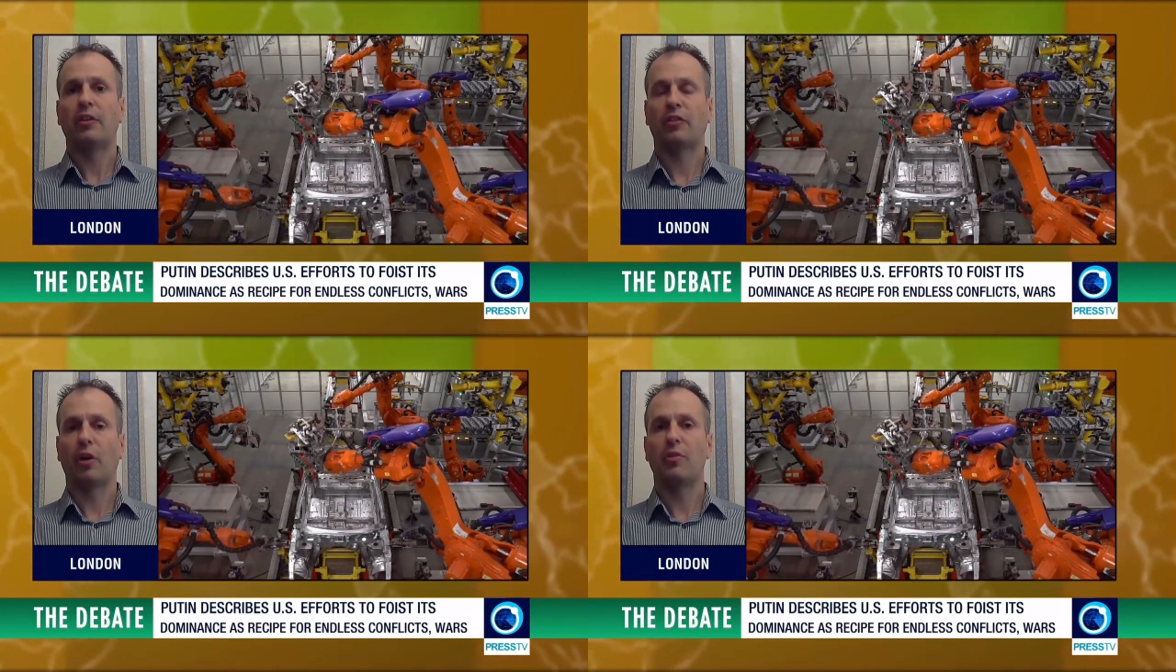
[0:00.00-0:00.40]

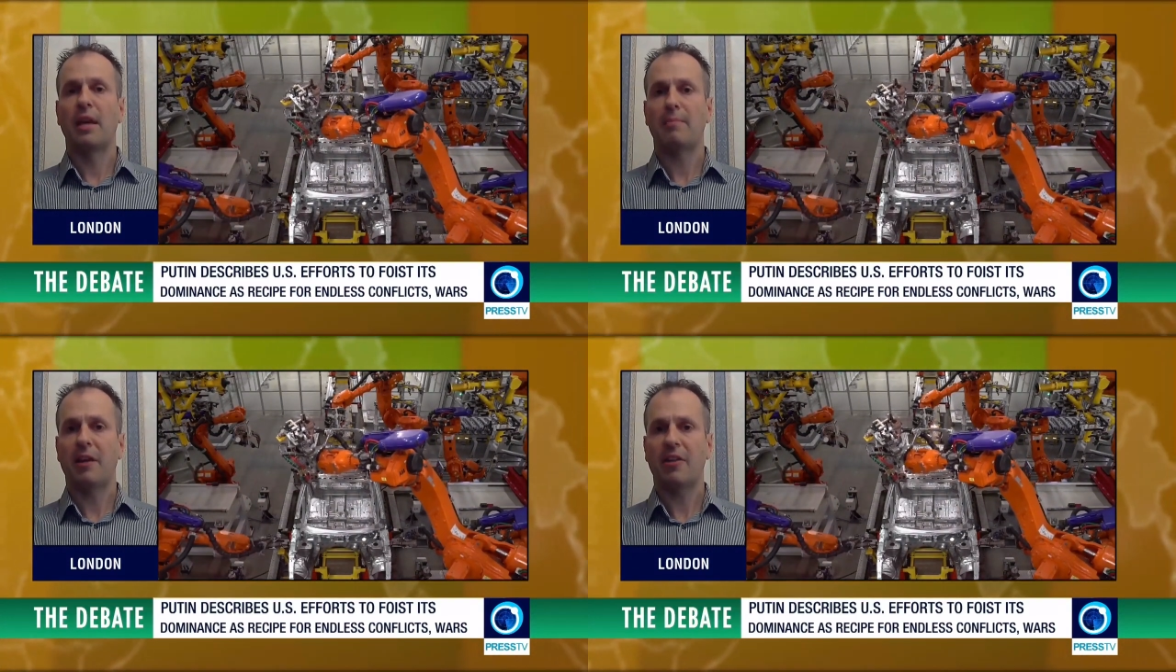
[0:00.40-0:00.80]
So the
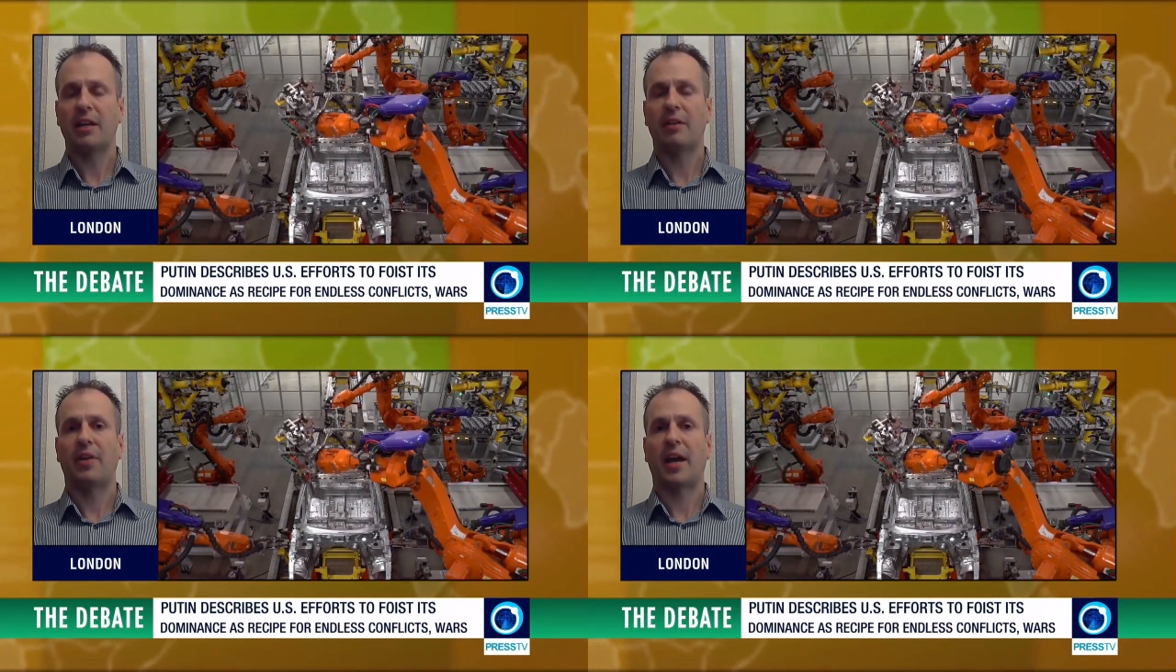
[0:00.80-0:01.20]

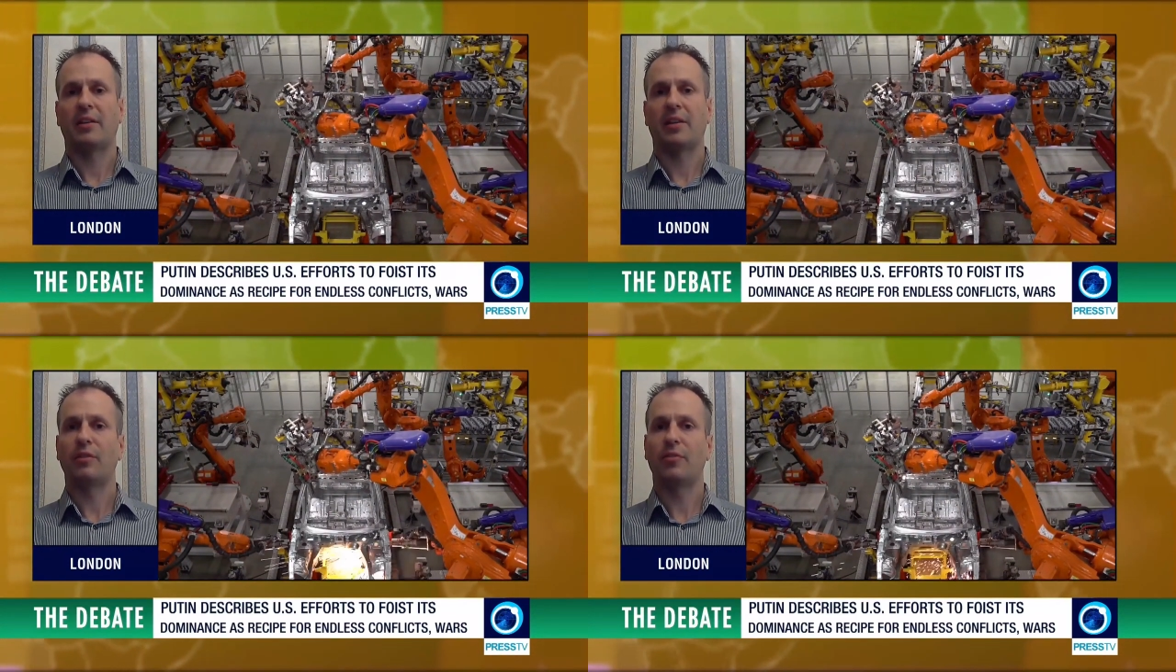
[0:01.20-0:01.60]
American
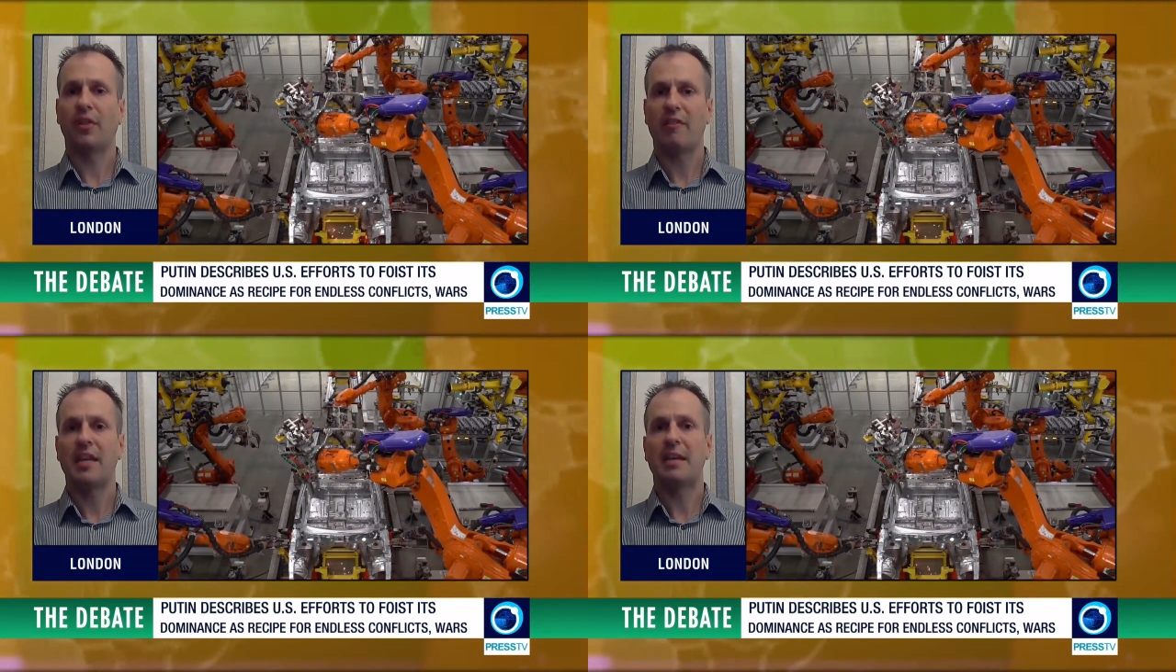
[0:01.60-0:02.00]
factor is
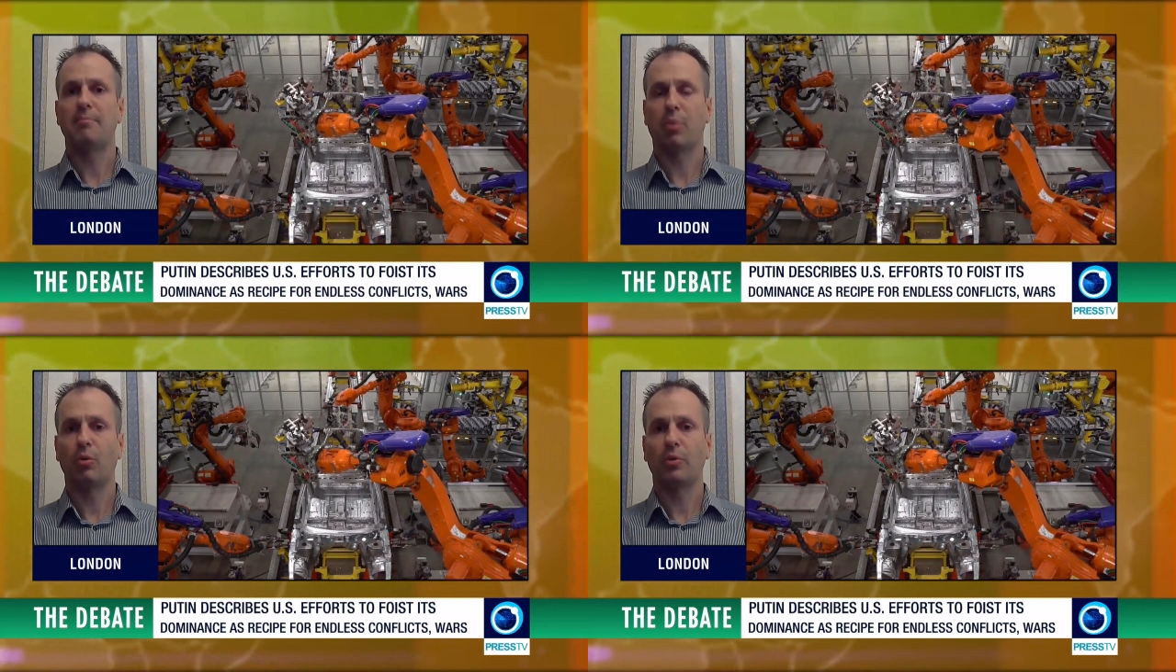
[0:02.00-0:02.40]
very
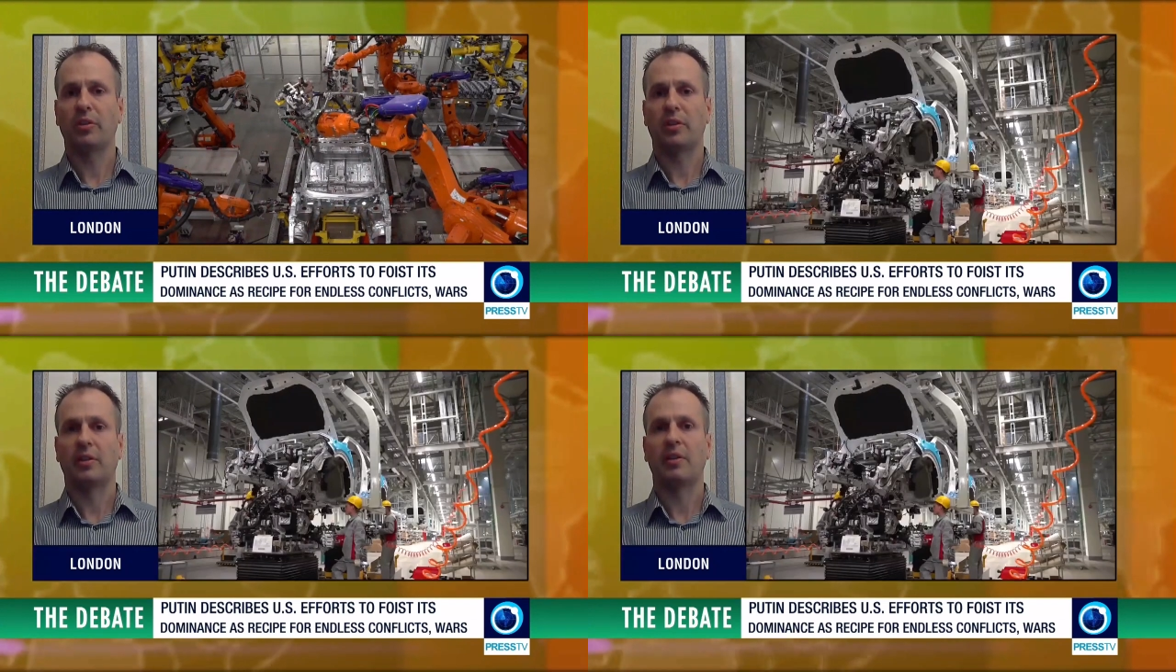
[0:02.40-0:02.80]

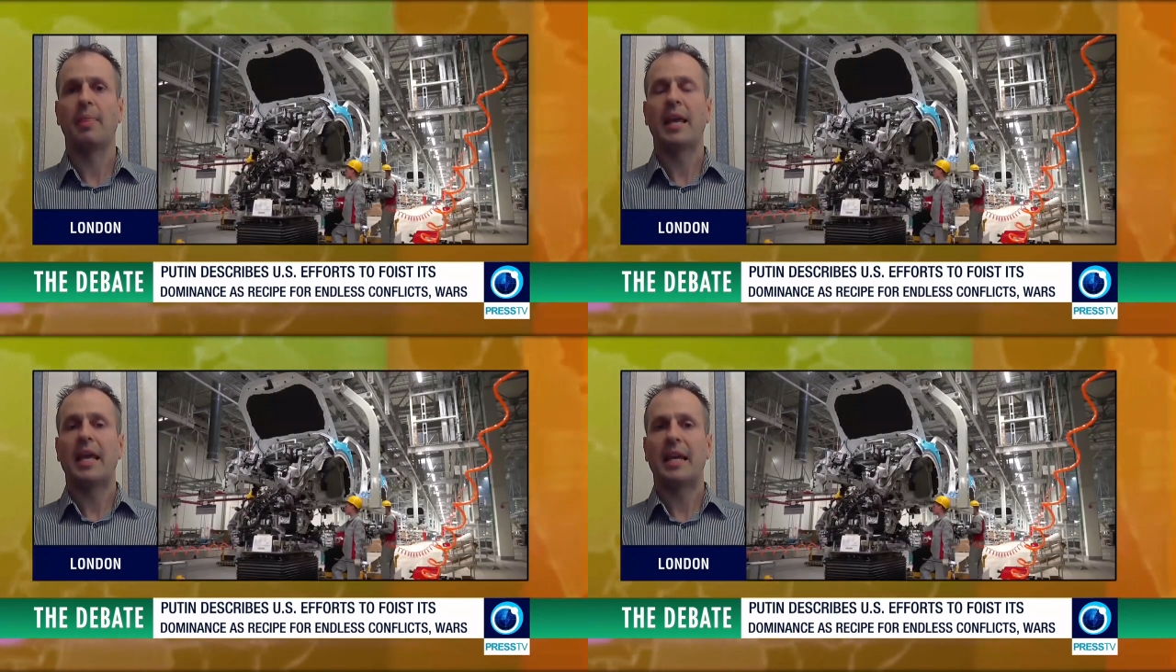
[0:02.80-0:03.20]
important